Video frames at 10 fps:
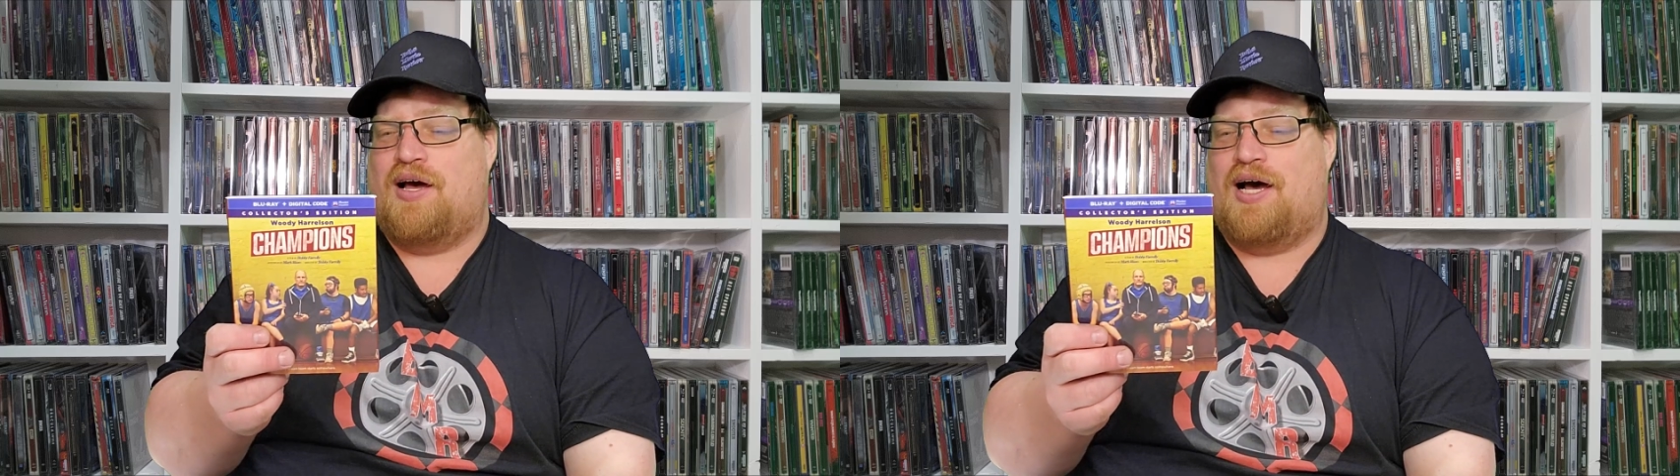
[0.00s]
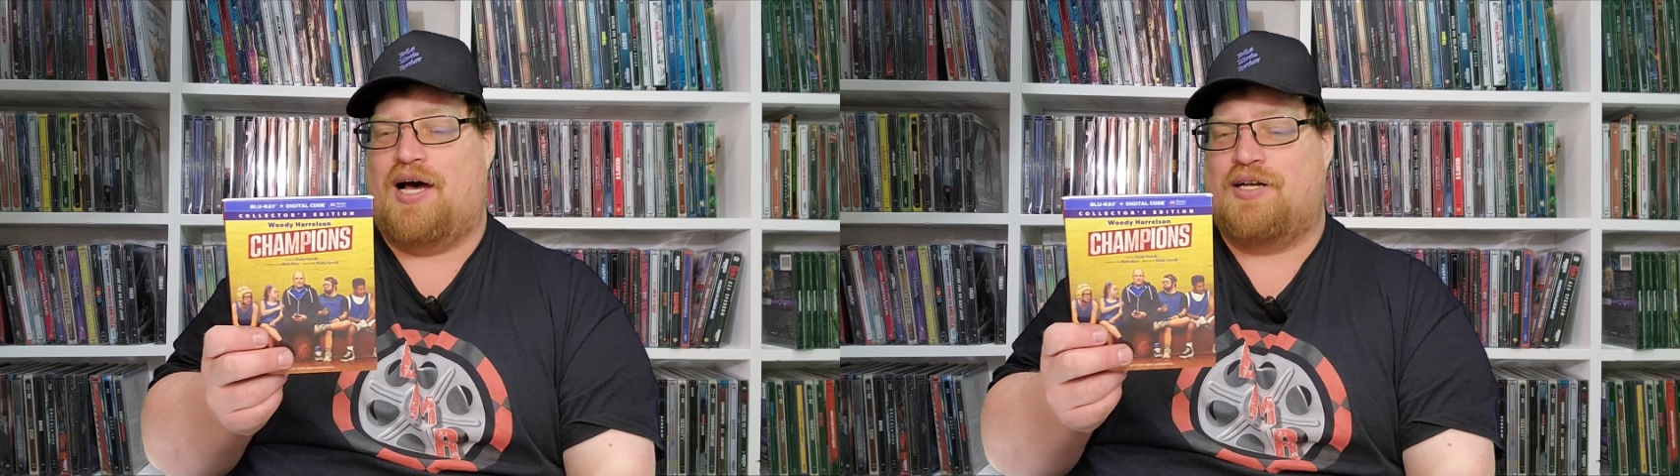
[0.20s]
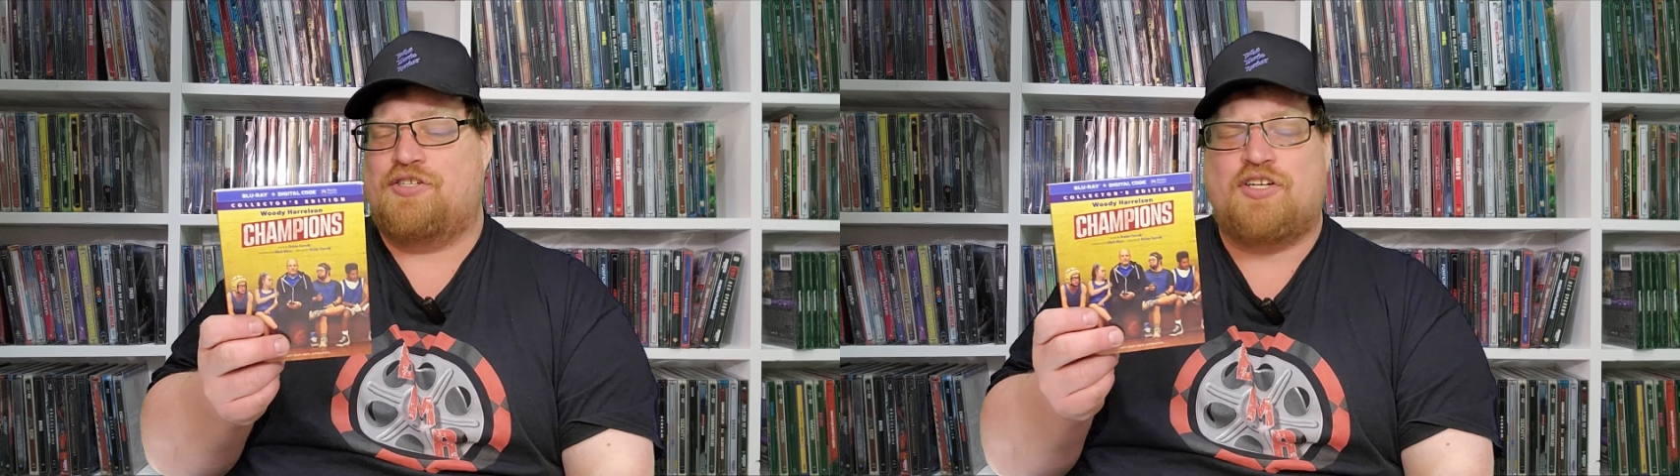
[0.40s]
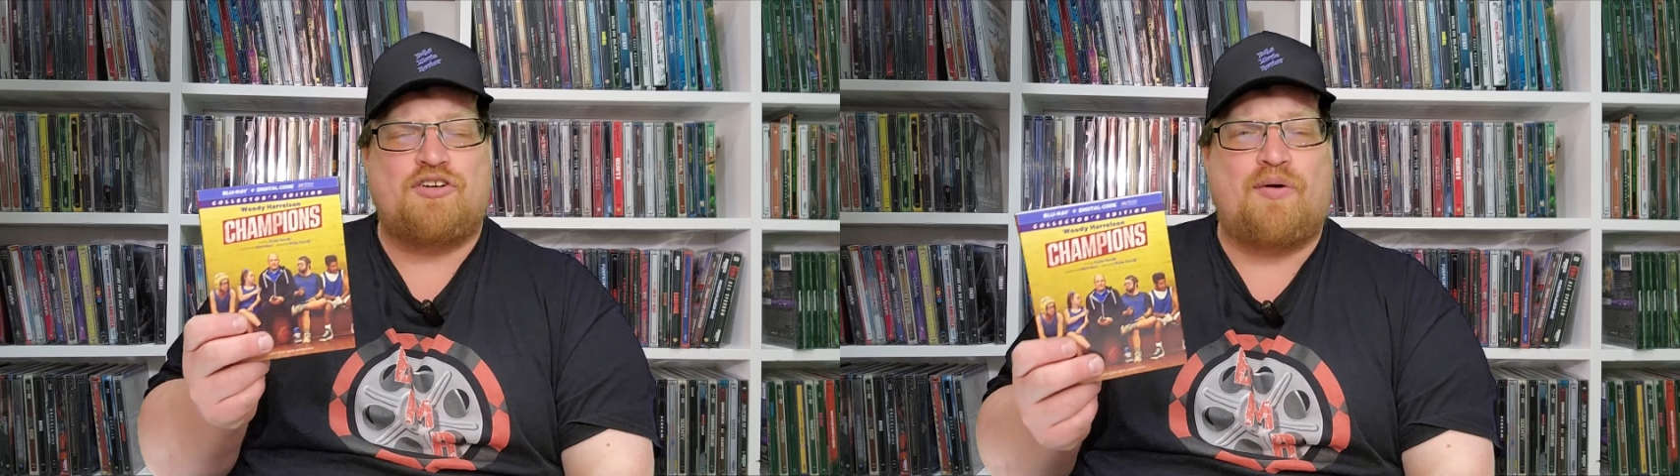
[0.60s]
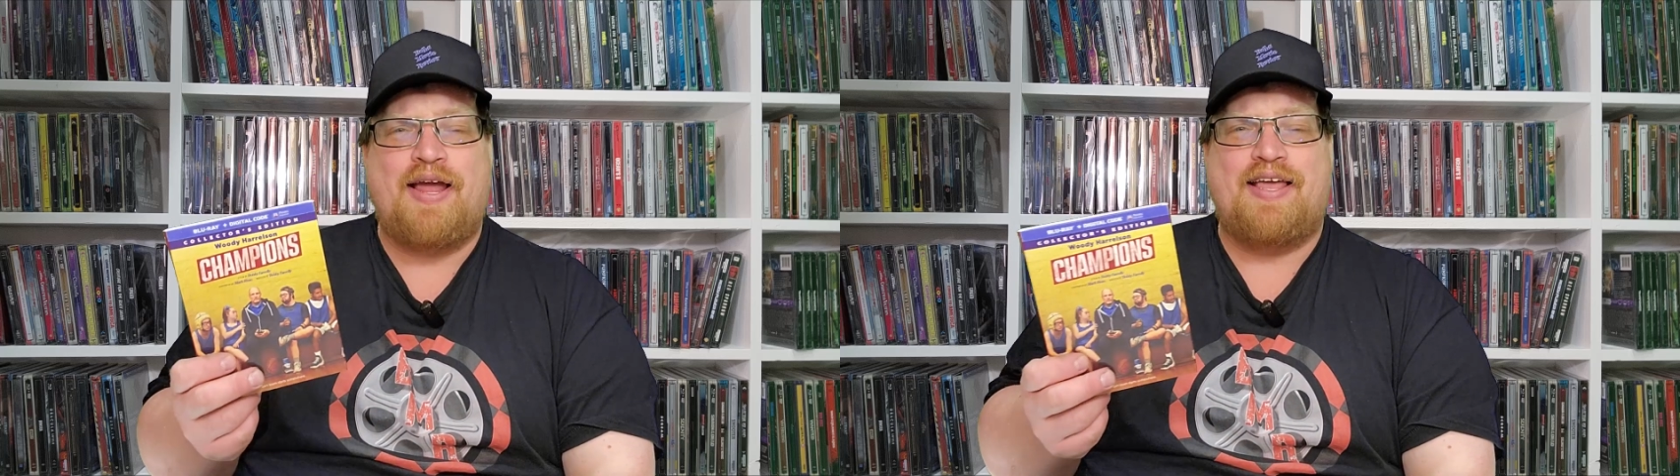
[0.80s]
Uh, just a
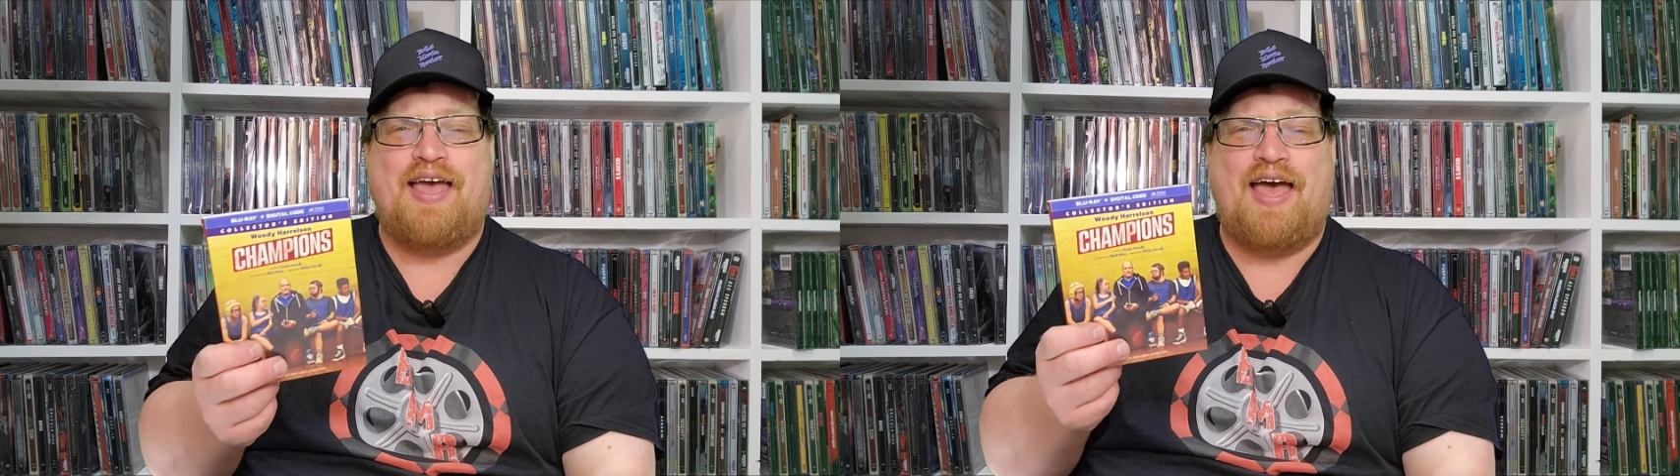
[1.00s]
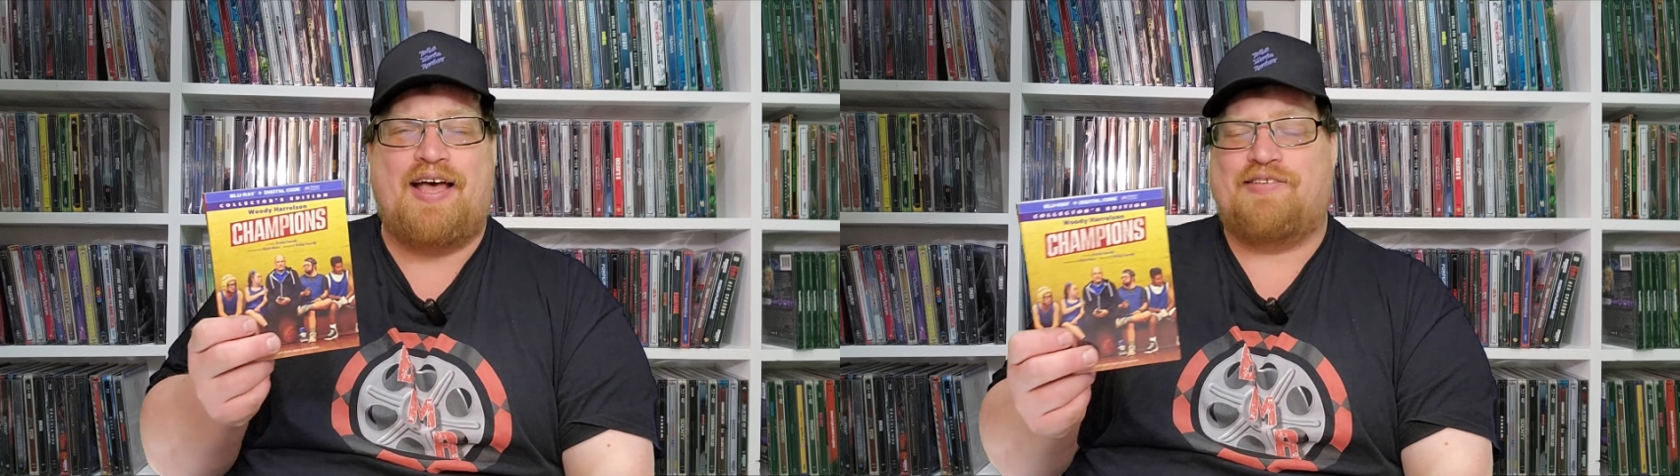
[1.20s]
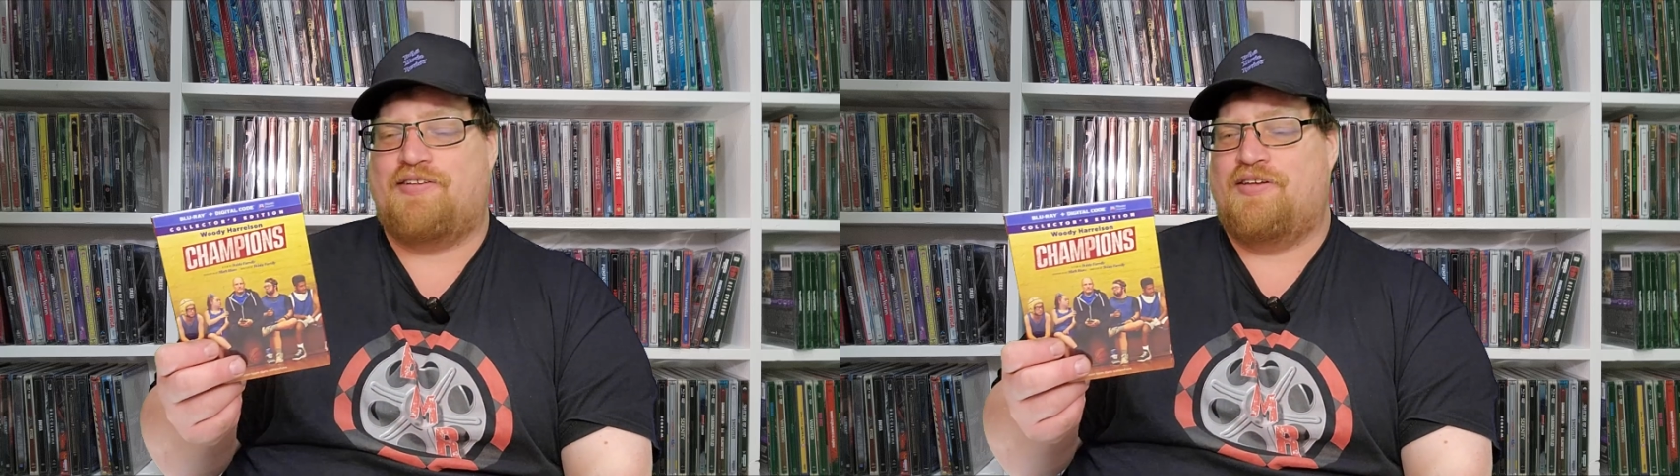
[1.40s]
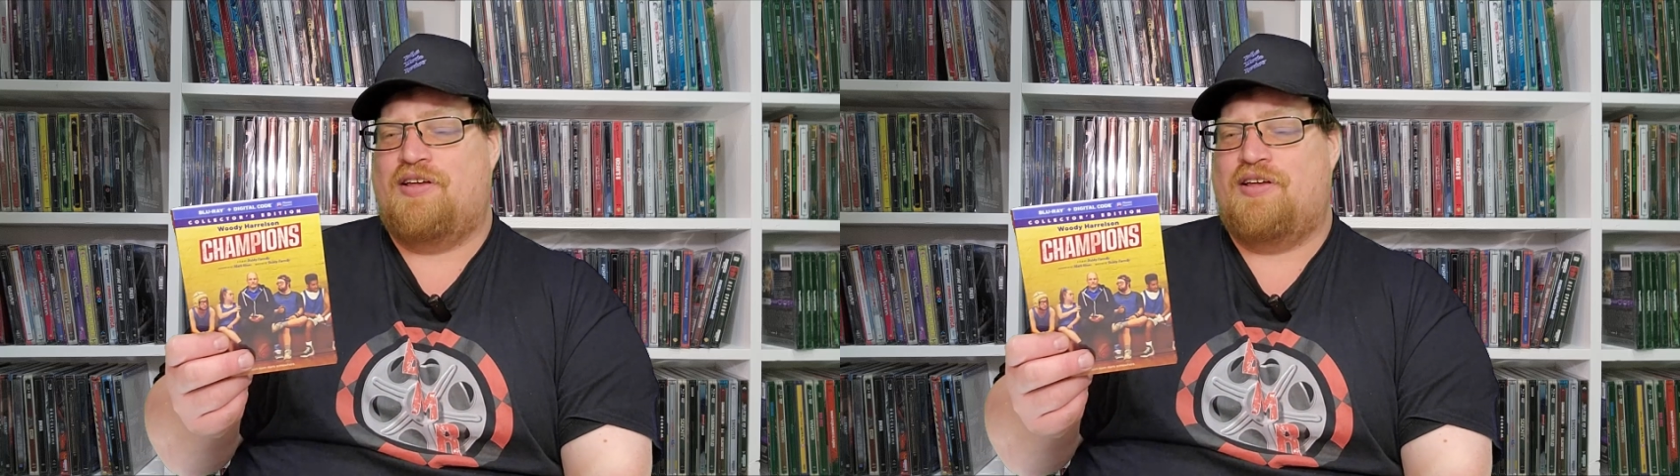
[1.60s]
great cast,